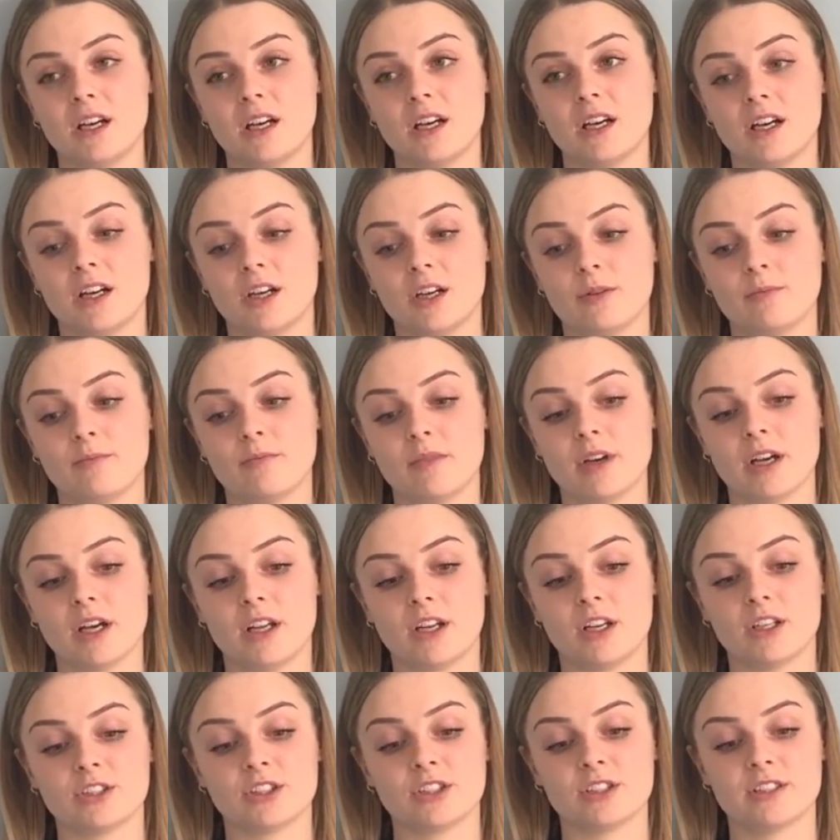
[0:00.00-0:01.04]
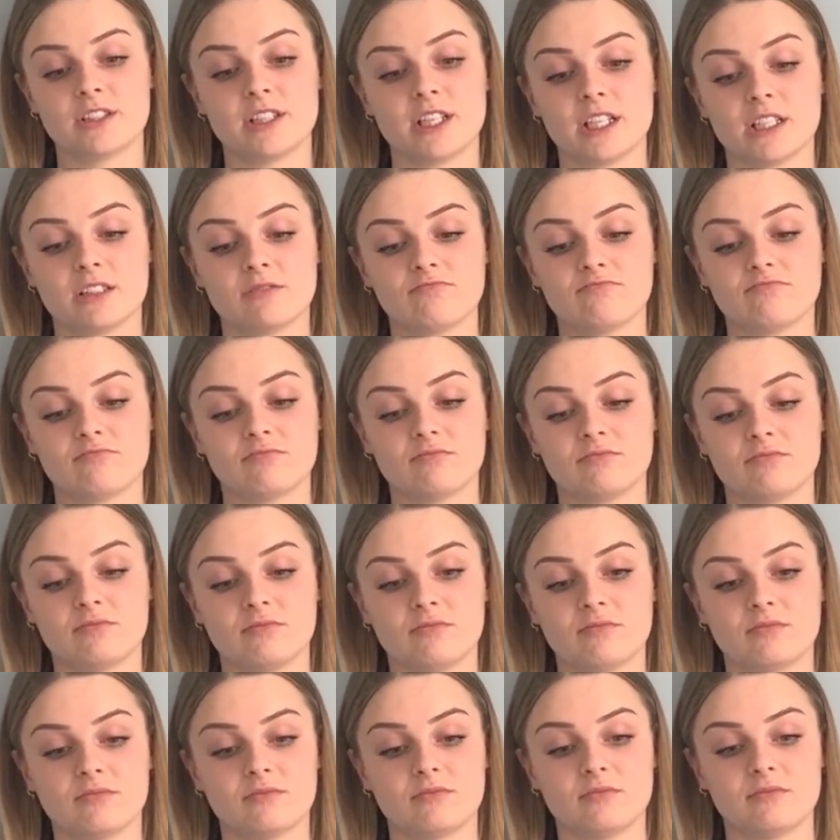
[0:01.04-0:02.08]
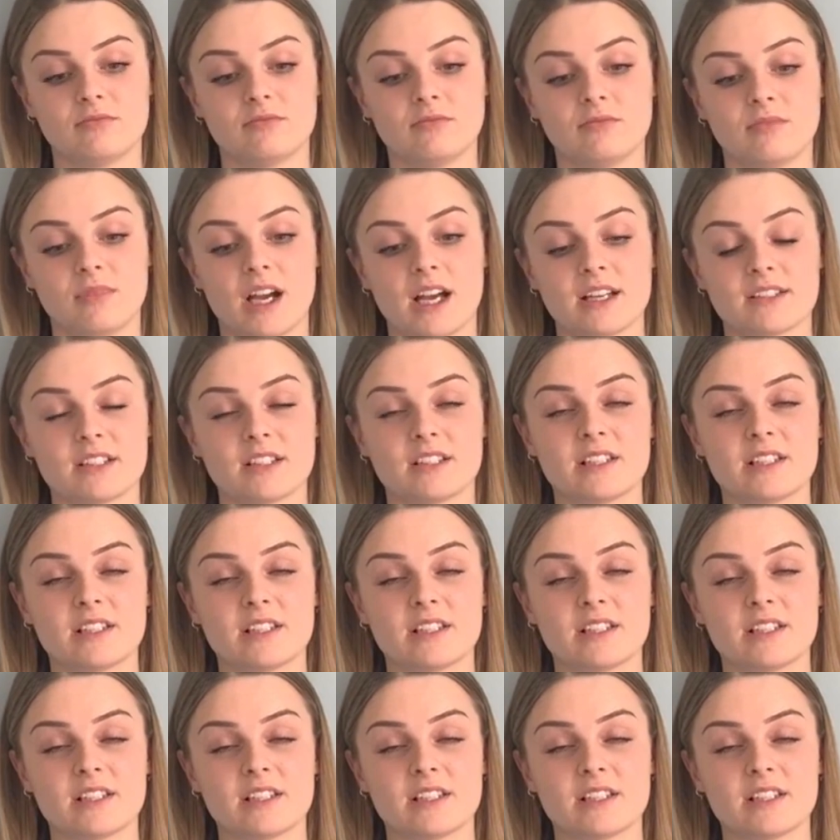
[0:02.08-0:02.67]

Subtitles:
and I just think as